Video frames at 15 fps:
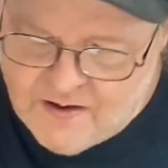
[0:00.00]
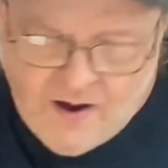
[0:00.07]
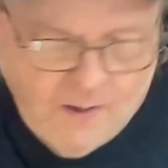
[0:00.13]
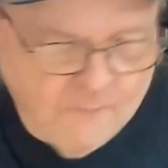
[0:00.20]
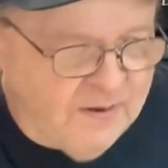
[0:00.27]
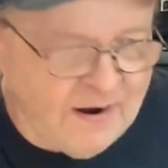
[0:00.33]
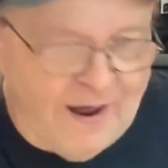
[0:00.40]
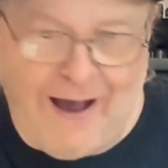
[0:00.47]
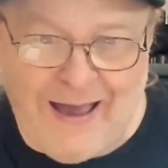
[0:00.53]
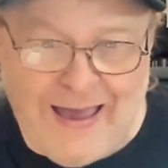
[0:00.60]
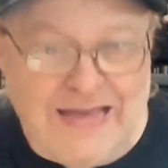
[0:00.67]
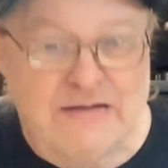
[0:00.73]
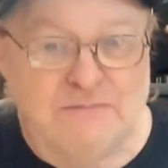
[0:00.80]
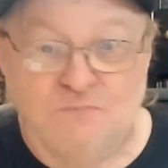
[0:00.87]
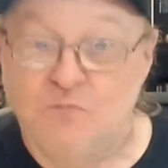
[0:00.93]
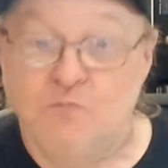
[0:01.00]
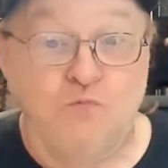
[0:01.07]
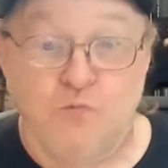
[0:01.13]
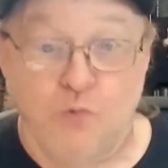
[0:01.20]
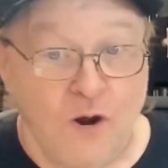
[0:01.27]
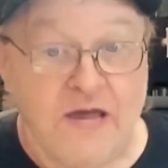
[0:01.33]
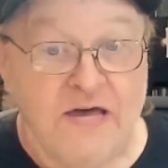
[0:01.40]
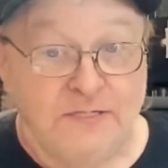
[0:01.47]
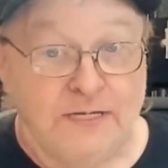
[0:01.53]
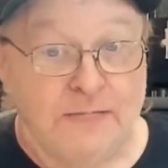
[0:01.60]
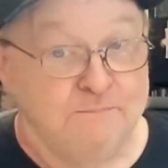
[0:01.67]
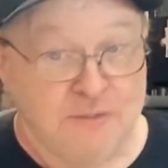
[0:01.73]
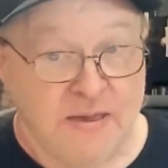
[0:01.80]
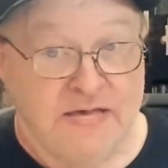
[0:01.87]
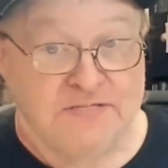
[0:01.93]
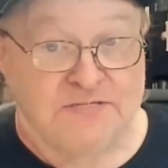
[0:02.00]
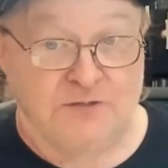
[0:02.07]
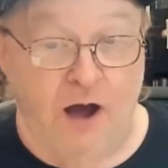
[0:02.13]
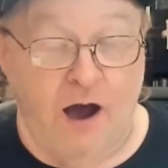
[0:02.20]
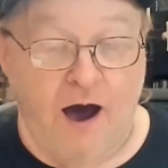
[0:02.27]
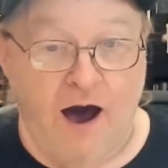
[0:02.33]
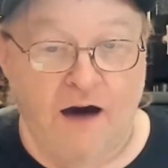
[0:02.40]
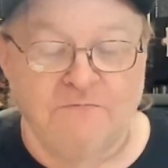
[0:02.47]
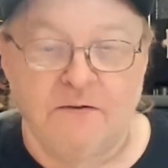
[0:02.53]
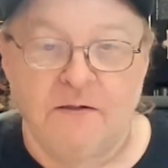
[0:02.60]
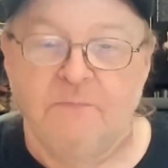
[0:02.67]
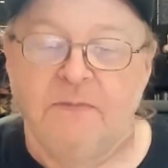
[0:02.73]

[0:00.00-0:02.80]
But I am royally pissed off